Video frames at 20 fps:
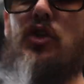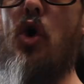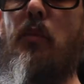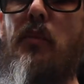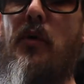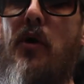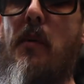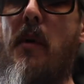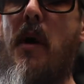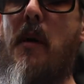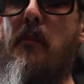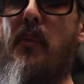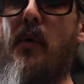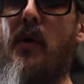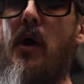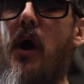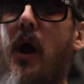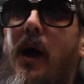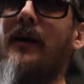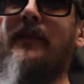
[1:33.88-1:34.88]
open them up
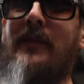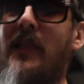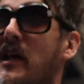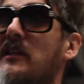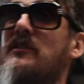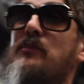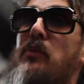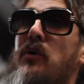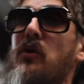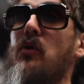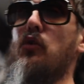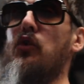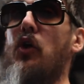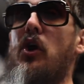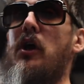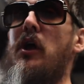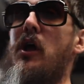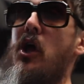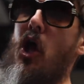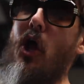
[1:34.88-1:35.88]
and let's build
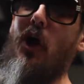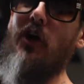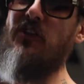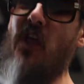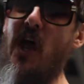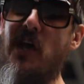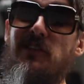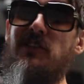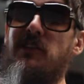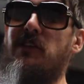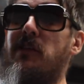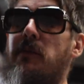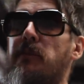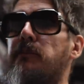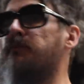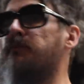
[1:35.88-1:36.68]
a desk.